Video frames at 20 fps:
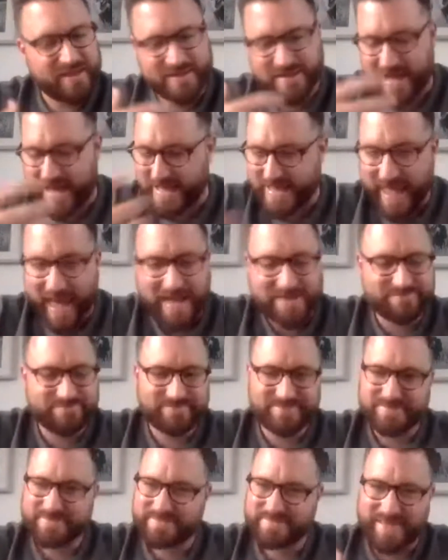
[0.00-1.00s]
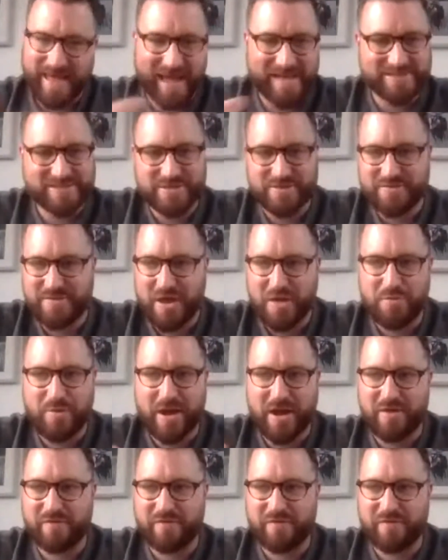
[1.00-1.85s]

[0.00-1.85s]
again, that sort of went